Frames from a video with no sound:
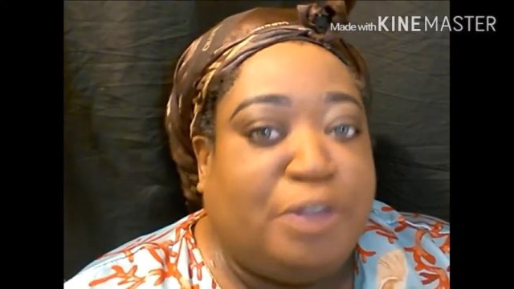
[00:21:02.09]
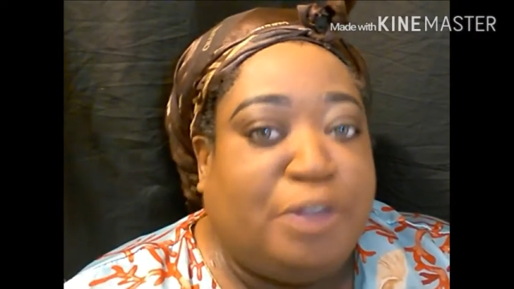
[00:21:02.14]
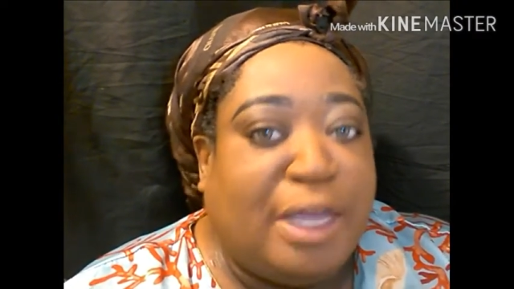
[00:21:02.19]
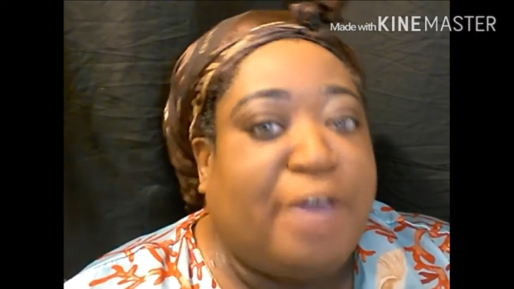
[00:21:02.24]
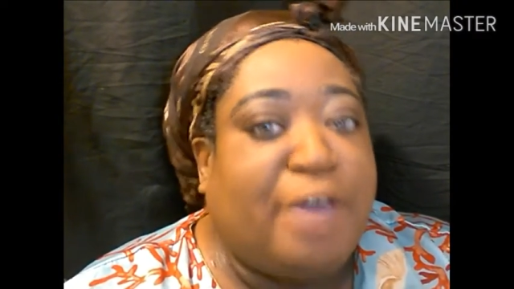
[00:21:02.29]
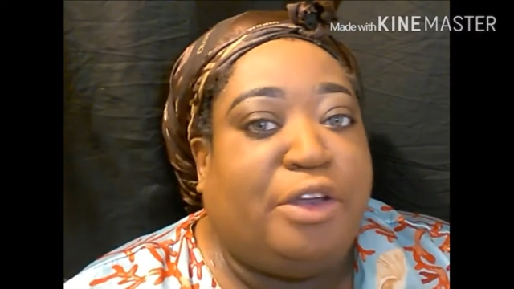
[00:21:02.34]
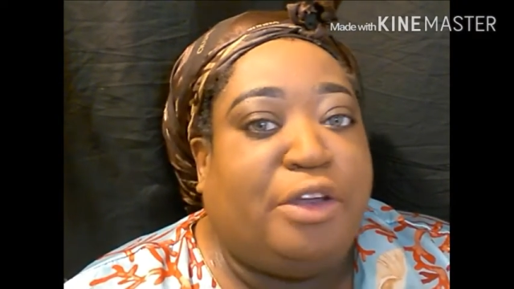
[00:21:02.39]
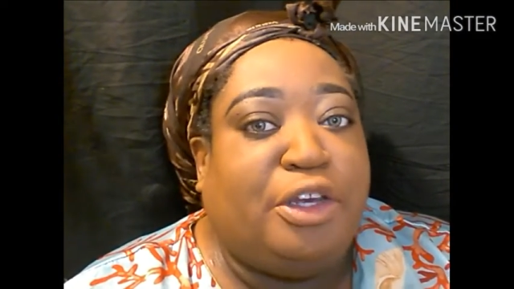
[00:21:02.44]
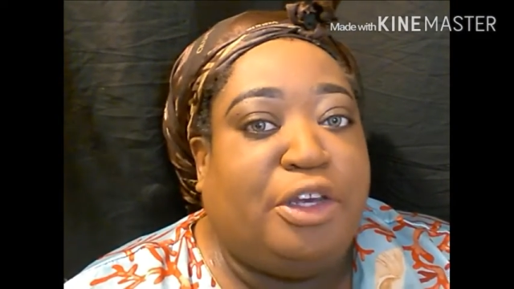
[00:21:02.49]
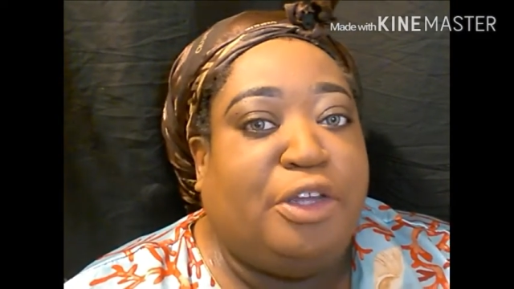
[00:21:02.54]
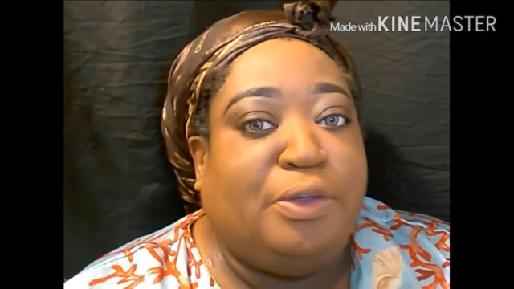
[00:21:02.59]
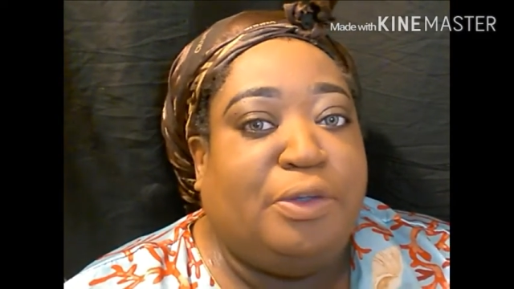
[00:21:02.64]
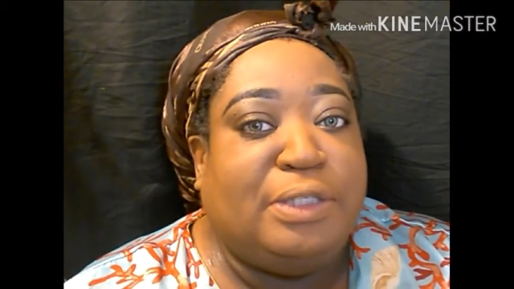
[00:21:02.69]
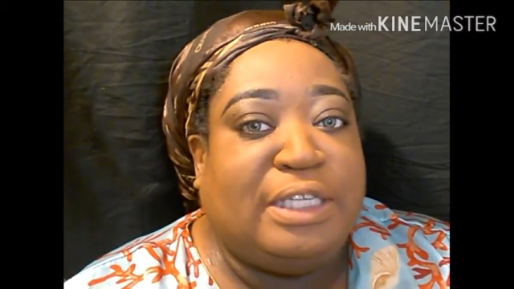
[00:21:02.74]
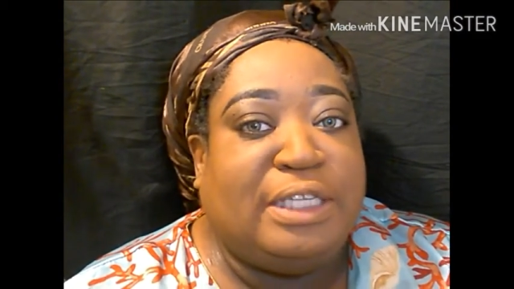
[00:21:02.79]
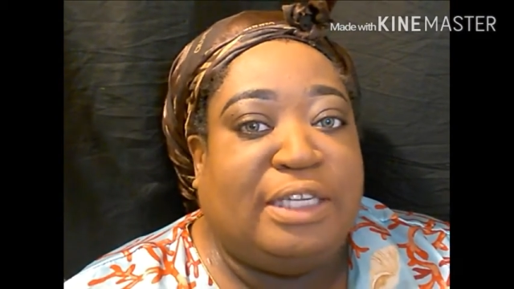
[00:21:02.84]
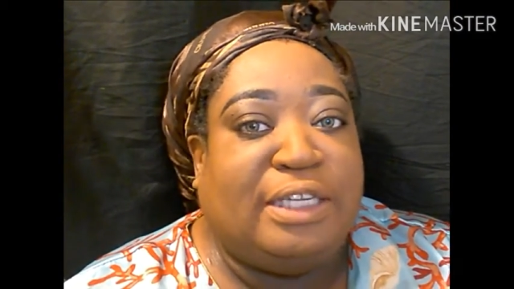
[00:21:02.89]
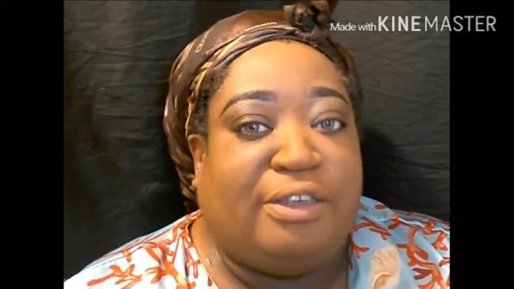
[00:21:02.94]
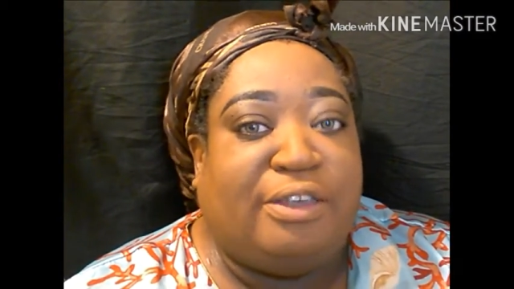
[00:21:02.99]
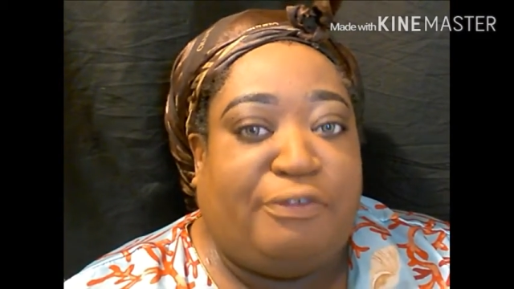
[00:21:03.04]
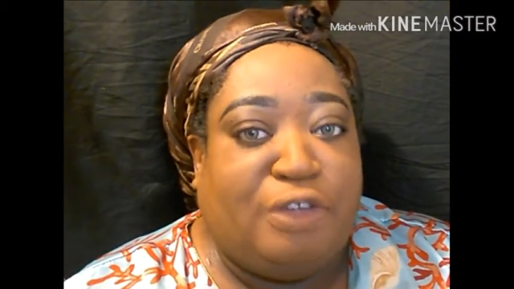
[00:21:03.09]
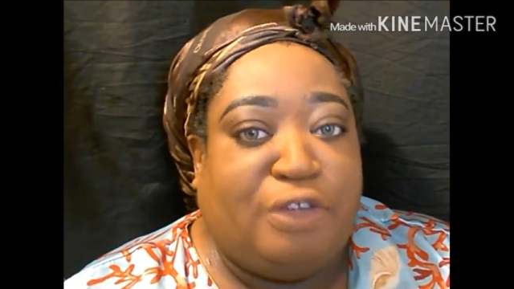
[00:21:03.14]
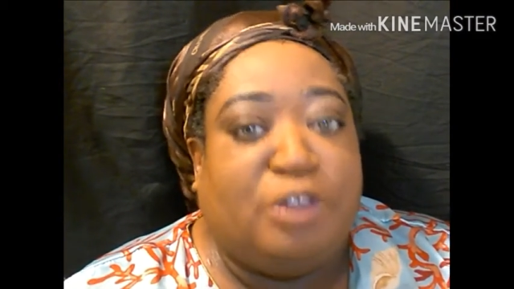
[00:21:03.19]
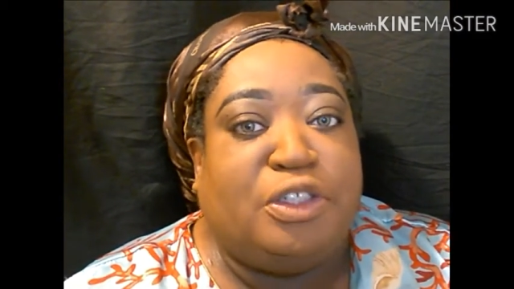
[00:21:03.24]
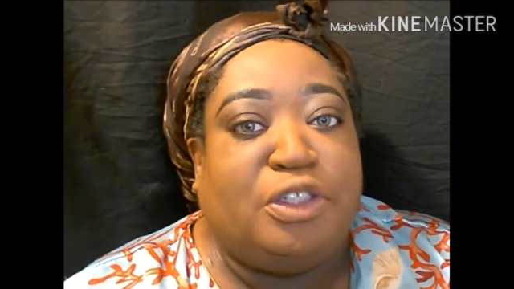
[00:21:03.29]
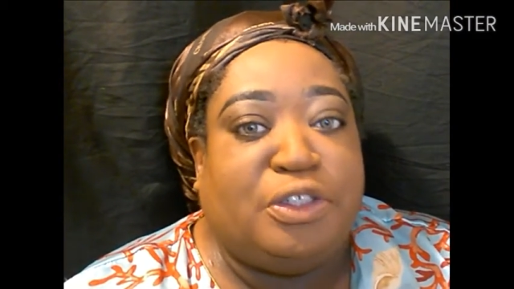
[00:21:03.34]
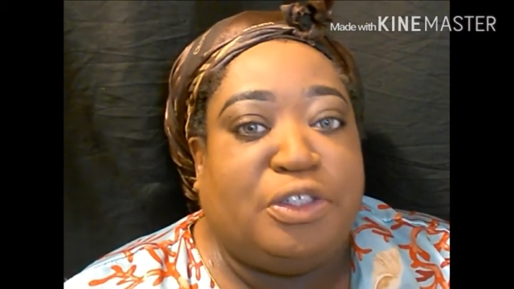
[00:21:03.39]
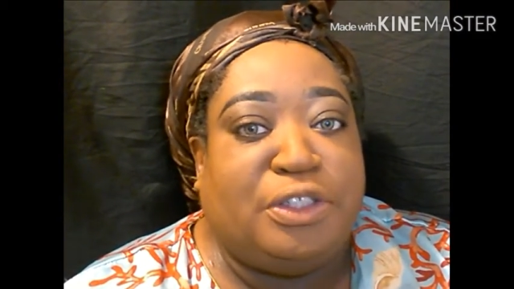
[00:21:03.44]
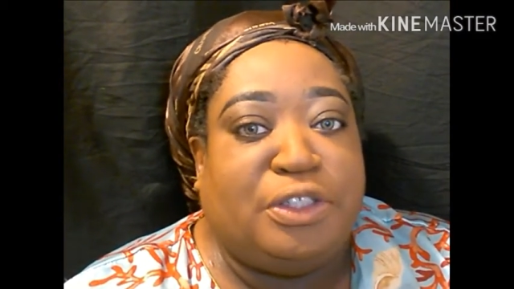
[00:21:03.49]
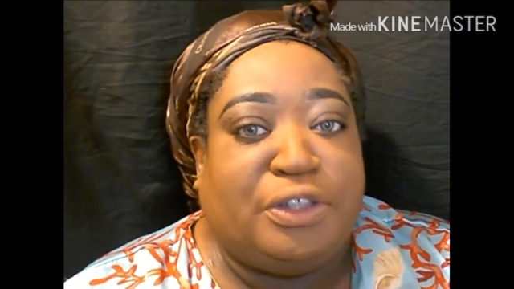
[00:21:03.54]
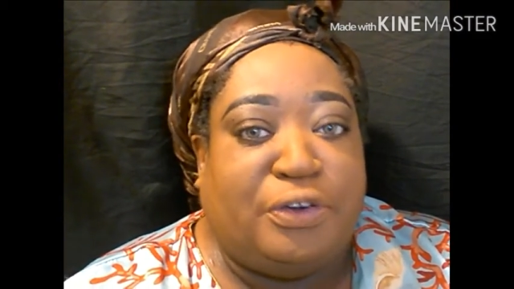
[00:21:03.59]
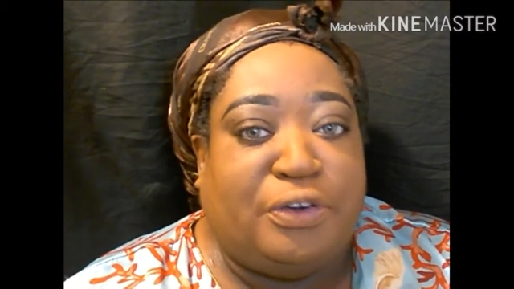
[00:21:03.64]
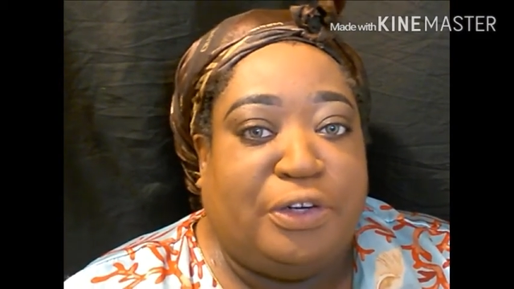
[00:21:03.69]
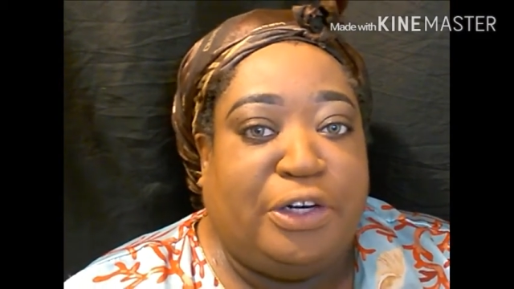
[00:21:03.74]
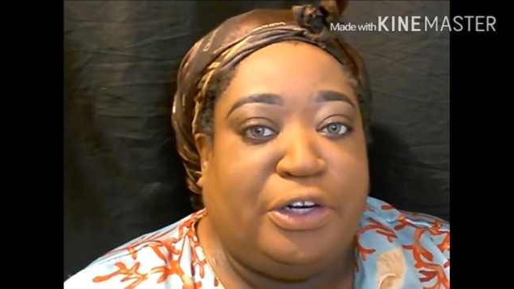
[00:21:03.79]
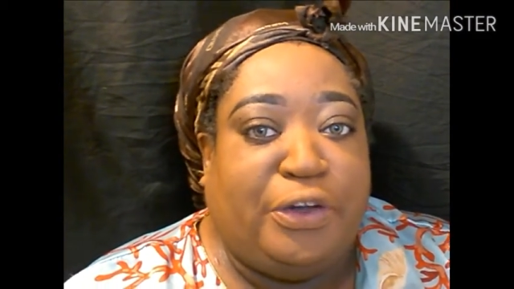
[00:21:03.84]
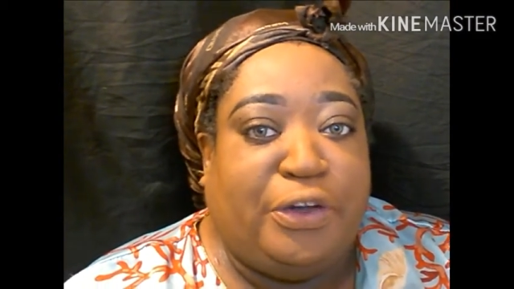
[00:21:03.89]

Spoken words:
down in using the filters on